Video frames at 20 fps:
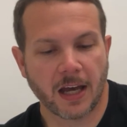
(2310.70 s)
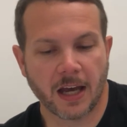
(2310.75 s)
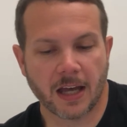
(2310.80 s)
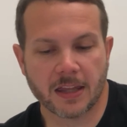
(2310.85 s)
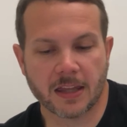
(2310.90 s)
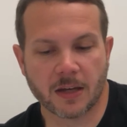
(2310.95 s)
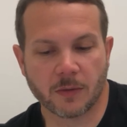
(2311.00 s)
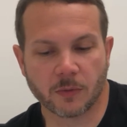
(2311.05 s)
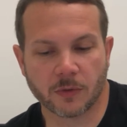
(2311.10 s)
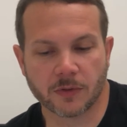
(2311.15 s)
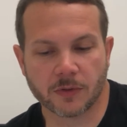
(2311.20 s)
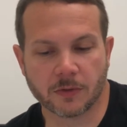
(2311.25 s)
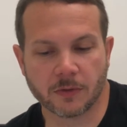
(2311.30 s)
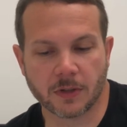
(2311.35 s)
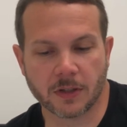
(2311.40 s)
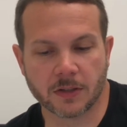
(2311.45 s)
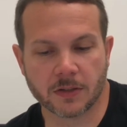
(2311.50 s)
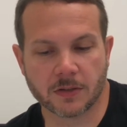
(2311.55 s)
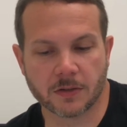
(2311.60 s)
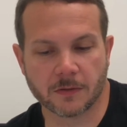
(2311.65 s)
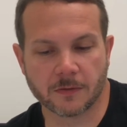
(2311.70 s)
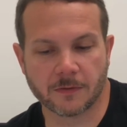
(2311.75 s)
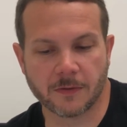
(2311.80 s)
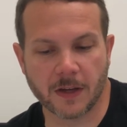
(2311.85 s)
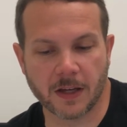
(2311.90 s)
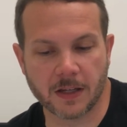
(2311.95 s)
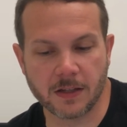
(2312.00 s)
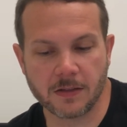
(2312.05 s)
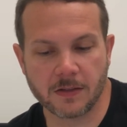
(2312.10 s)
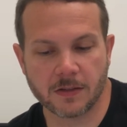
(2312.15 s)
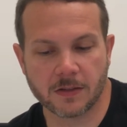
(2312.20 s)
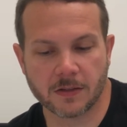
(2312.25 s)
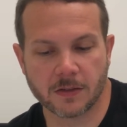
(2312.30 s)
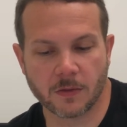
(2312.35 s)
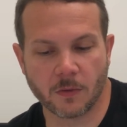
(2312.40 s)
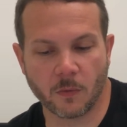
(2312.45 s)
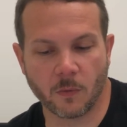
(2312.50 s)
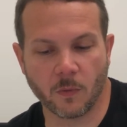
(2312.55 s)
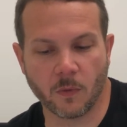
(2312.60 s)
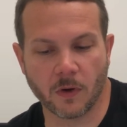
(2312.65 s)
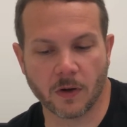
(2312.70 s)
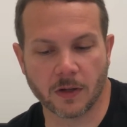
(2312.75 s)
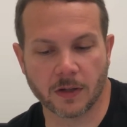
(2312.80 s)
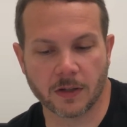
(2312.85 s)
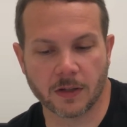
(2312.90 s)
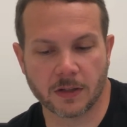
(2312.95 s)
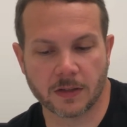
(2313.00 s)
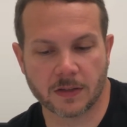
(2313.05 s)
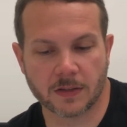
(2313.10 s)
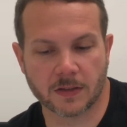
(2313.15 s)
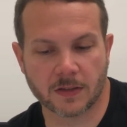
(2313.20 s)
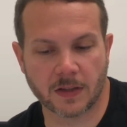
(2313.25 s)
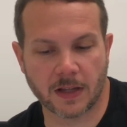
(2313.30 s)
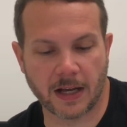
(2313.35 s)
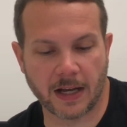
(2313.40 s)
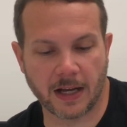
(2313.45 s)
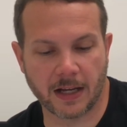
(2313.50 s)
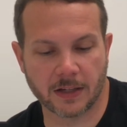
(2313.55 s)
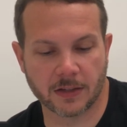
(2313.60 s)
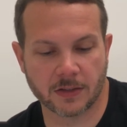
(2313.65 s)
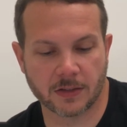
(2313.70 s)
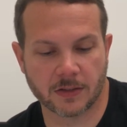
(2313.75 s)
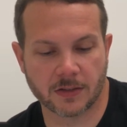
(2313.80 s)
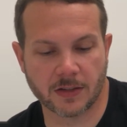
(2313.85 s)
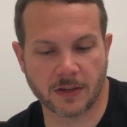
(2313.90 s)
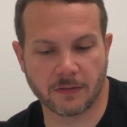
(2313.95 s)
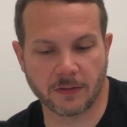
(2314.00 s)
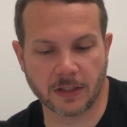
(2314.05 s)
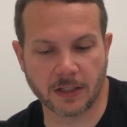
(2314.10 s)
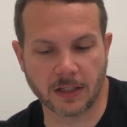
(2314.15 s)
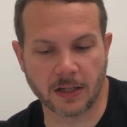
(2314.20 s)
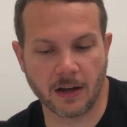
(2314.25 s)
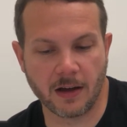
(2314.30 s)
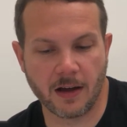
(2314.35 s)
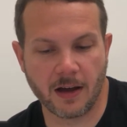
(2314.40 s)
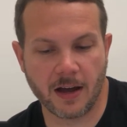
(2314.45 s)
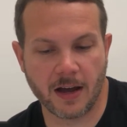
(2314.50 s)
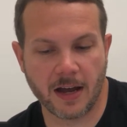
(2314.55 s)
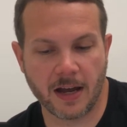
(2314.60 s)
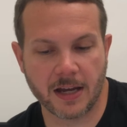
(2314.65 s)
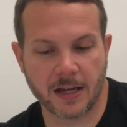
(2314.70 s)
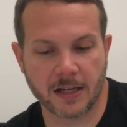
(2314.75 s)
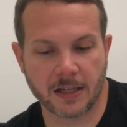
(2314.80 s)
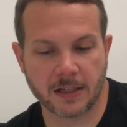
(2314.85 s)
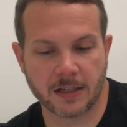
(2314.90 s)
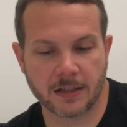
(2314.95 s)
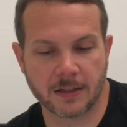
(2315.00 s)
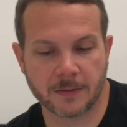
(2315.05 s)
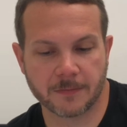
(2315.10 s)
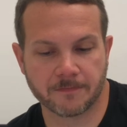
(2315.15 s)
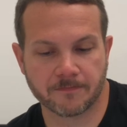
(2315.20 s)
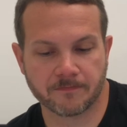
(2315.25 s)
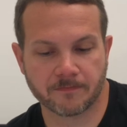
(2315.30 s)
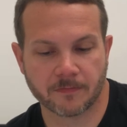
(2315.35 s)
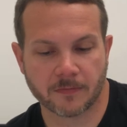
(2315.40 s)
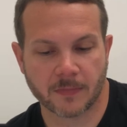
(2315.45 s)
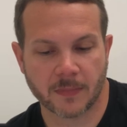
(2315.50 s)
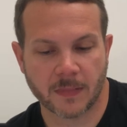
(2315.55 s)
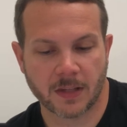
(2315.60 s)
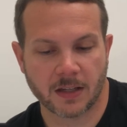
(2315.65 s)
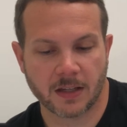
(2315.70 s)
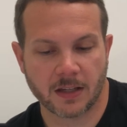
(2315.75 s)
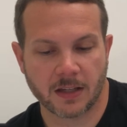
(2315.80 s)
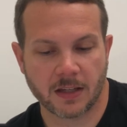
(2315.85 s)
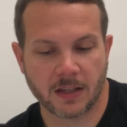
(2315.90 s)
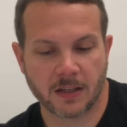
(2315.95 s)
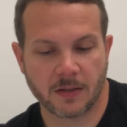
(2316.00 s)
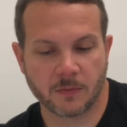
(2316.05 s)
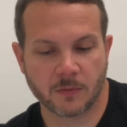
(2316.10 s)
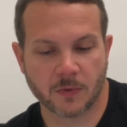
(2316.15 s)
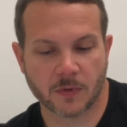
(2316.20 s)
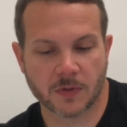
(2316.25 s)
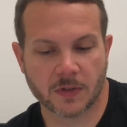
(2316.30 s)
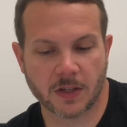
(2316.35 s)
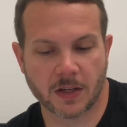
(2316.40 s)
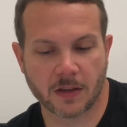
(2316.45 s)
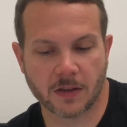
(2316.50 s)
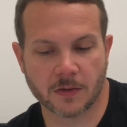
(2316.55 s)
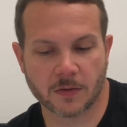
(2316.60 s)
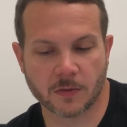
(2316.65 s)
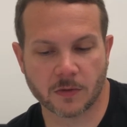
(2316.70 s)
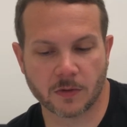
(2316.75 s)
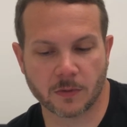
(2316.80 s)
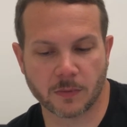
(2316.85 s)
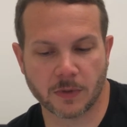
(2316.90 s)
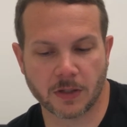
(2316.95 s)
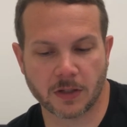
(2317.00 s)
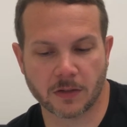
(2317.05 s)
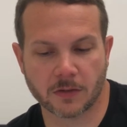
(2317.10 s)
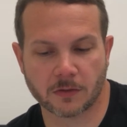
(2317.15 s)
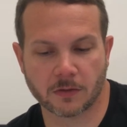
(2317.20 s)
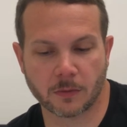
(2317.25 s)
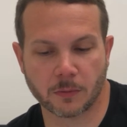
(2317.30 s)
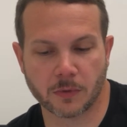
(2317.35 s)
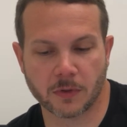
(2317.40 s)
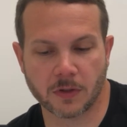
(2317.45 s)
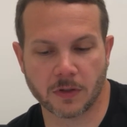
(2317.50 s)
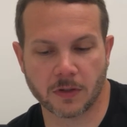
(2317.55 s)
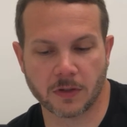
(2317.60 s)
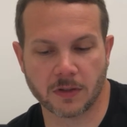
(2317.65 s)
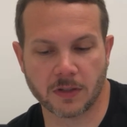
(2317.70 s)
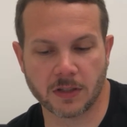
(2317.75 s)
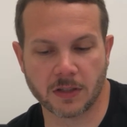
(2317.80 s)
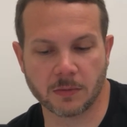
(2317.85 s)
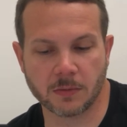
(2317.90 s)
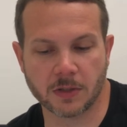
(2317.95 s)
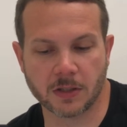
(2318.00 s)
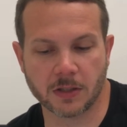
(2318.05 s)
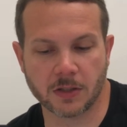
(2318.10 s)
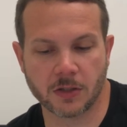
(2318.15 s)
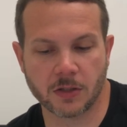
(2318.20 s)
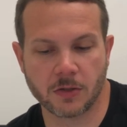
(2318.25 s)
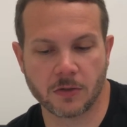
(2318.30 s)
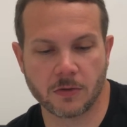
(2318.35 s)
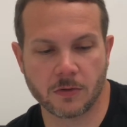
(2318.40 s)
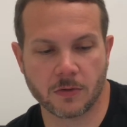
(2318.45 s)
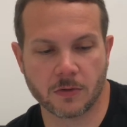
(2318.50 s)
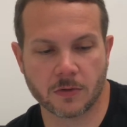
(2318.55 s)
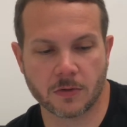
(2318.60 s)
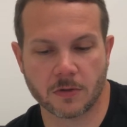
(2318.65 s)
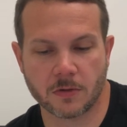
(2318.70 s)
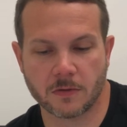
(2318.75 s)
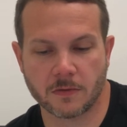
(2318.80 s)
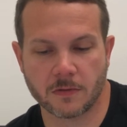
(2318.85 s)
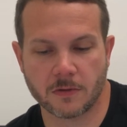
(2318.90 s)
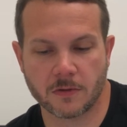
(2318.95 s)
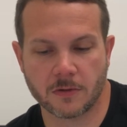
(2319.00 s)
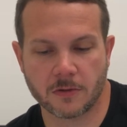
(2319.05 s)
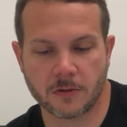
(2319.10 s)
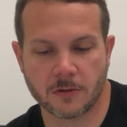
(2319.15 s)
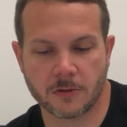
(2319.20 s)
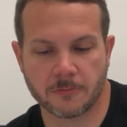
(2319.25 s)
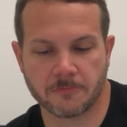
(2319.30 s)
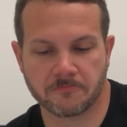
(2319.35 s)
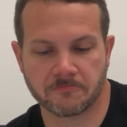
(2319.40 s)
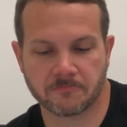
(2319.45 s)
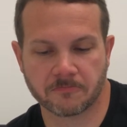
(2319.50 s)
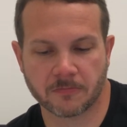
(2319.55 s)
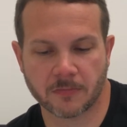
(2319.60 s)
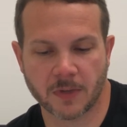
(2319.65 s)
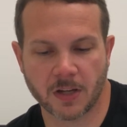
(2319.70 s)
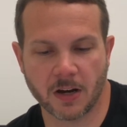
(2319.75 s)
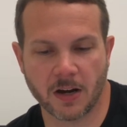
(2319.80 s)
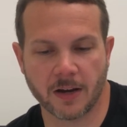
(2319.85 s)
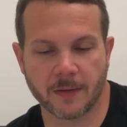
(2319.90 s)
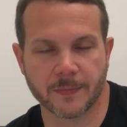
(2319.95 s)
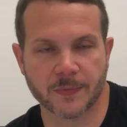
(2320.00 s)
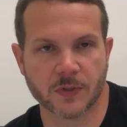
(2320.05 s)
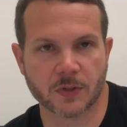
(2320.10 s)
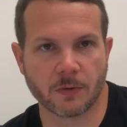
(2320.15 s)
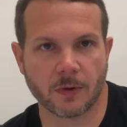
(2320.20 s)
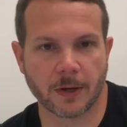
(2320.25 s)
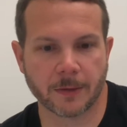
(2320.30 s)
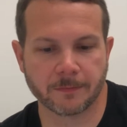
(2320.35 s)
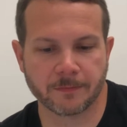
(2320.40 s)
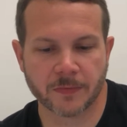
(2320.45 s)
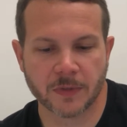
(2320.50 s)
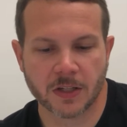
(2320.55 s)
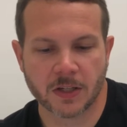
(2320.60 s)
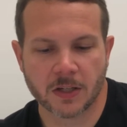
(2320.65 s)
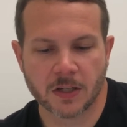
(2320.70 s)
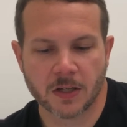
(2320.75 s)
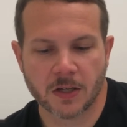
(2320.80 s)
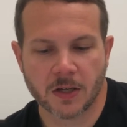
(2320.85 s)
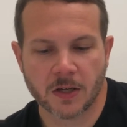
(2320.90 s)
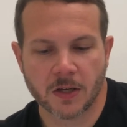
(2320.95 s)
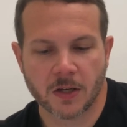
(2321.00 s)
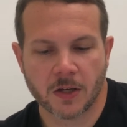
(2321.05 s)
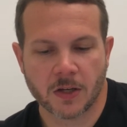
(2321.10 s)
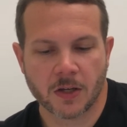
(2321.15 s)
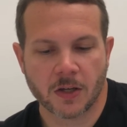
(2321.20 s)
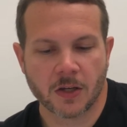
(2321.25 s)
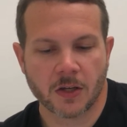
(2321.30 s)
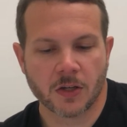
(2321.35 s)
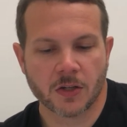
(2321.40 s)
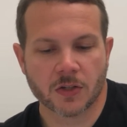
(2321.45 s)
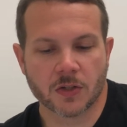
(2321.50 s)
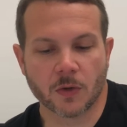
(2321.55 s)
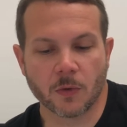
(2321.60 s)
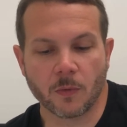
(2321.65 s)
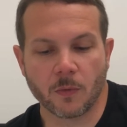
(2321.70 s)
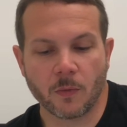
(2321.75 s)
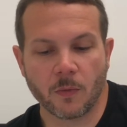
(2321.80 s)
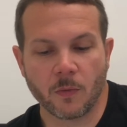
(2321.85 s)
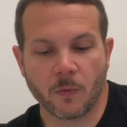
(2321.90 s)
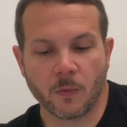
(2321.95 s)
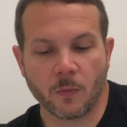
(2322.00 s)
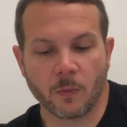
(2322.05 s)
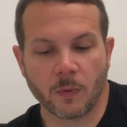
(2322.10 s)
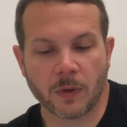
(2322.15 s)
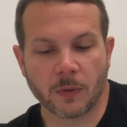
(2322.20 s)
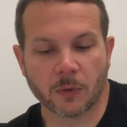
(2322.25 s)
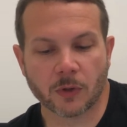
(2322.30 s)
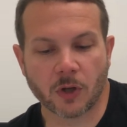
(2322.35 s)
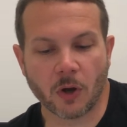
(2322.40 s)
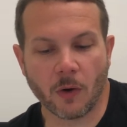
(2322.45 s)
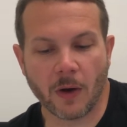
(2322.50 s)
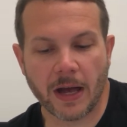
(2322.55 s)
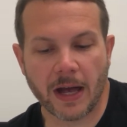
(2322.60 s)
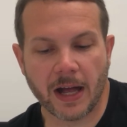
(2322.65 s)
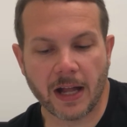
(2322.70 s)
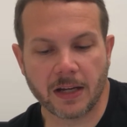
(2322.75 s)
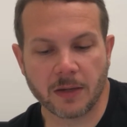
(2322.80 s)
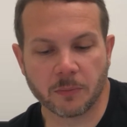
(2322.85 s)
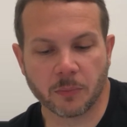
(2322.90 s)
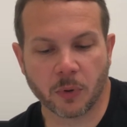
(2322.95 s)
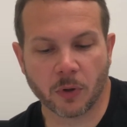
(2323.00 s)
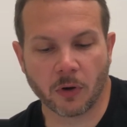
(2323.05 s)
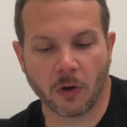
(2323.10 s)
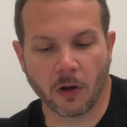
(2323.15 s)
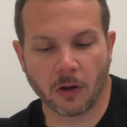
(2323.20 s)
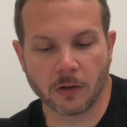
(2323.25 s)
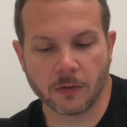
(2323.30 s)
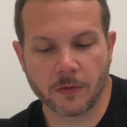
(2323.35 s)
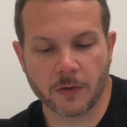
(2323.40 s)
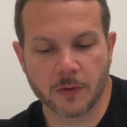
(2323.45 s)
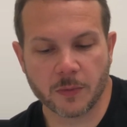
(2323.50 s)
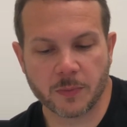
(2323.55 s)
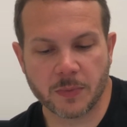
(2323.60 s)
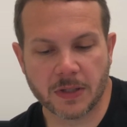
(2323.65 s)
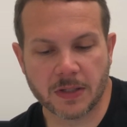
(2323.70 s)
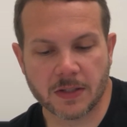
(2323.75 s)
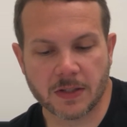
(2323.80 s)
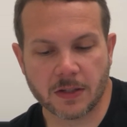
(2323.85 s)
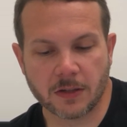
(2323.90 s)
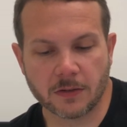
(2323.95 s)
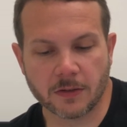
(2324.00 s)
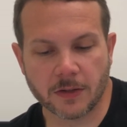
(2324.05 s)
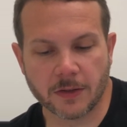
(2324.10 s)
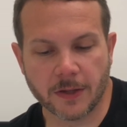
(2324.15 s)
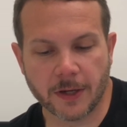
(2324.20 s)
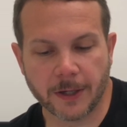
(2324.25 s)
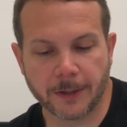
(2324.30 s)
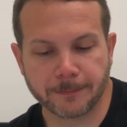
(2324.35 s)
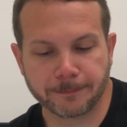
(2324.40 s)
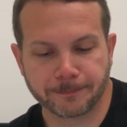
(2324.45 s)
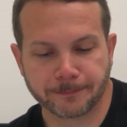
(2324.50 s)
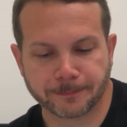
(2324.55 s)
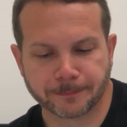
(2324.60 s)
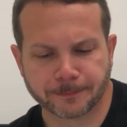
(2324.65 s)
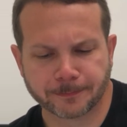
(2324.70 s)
And then we'll do interface 1/79. And we'll say this one will be description, DB2 server, all right, and so on. So we would go ahead and put all of those bits that are in there,